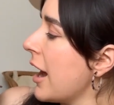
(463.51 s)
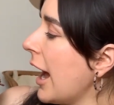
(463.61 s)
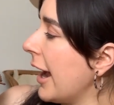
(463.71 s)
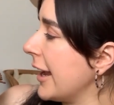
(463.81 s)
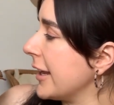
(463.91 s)

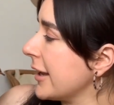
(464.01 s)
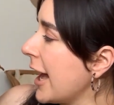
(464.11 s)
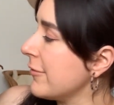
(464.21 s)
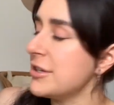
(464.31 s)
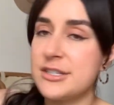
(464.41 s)
I
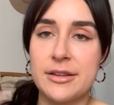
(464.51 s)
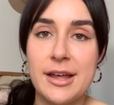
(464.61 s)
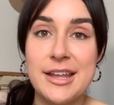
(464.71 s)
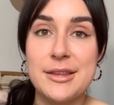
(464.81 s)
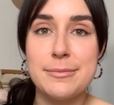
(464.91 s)
haven't done
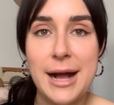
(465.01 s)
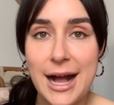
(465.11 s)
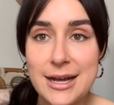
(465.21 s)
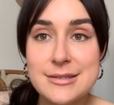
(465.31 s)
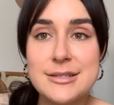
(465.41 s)
that in the
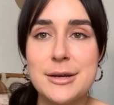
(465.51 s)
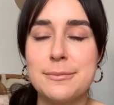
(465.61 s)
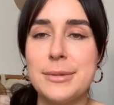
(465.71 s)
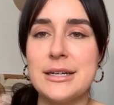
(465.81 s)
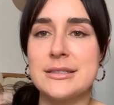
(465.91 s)

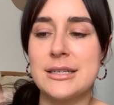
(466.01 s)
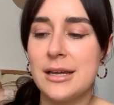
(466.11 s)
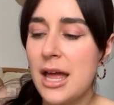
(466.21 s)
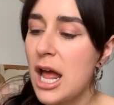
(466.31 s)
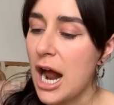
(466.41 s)
past, but
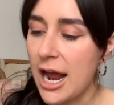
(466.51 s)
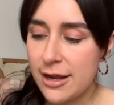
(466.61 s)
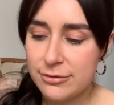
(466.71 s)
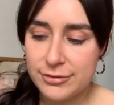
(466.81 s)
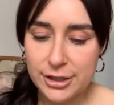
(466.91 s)

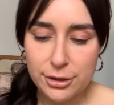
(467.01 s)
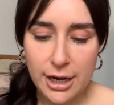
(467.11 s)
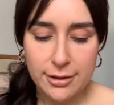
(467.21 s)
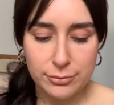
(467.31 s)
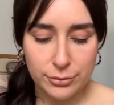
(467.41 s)
I figured
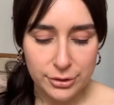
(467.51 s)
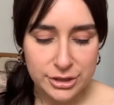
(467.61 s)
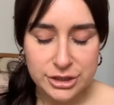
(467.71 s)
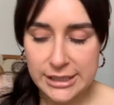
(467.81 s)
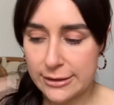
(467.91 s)
I would
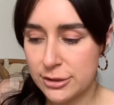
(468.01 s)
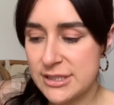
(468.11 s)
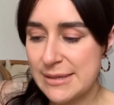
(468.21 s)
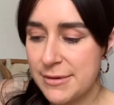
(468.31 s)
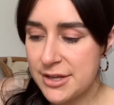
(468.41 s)
share
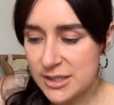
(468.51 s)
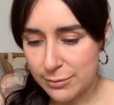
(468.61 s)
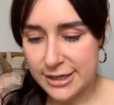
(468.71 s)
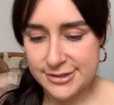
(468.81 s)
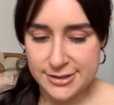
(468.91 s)
some of these
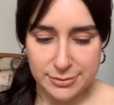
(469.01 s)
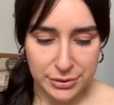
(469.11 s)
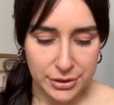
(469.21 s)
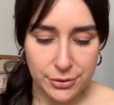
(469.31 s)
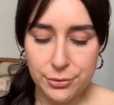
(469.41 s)
prices
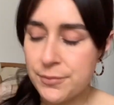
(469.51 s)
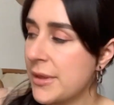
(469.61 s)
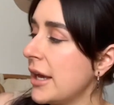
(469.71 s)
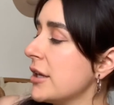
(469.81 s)
with you.